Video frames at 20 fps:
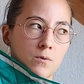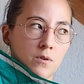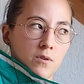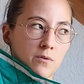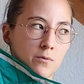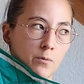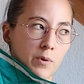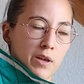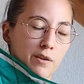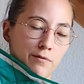
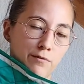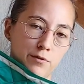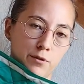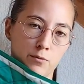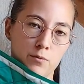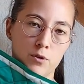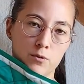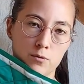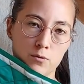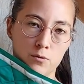way
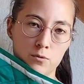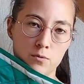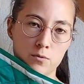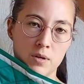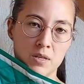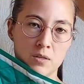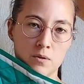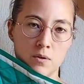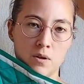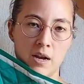fewer to do,
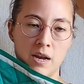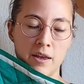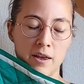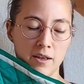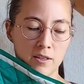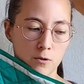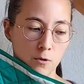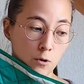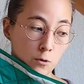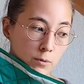and I
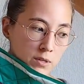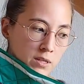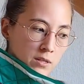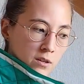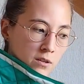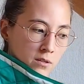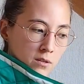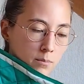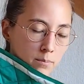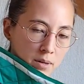had already
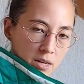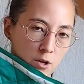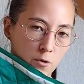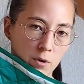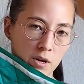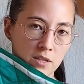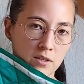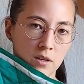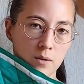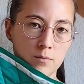done the big
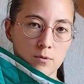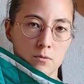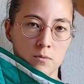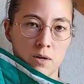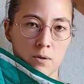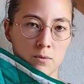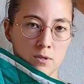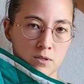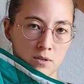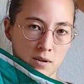quilt top, so
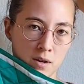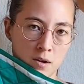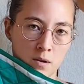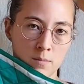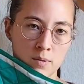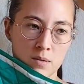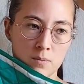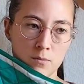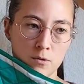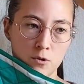I was a little
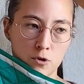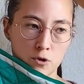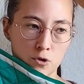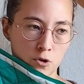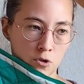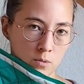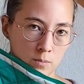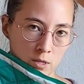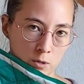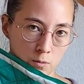bit more
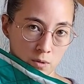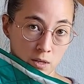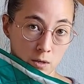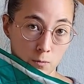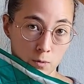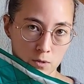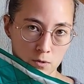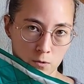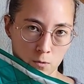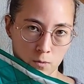sure about what I
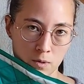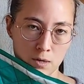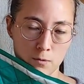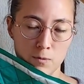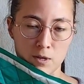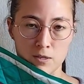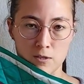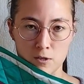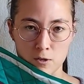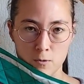was doing
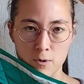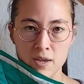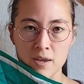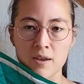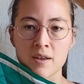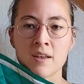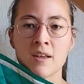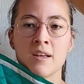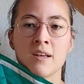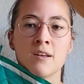when sewing.
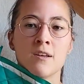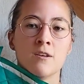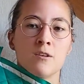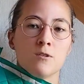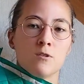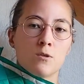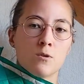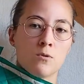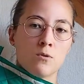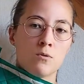
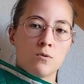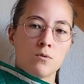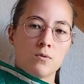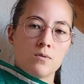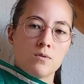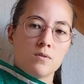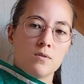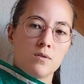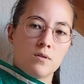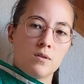
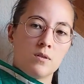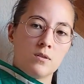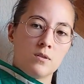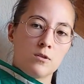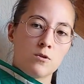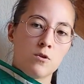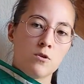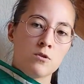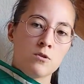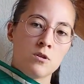So the
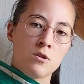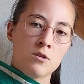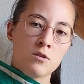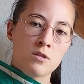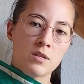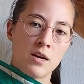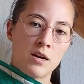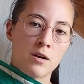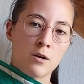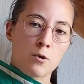corners
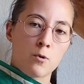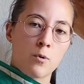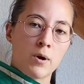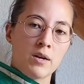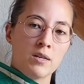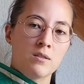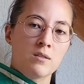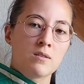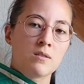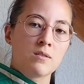are
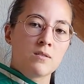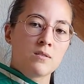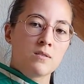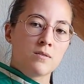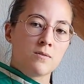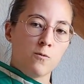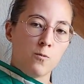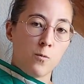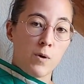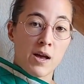quite
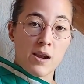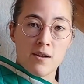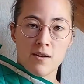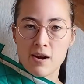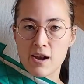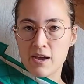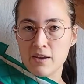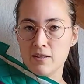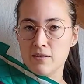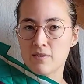well
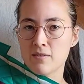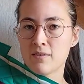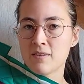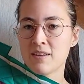aligned.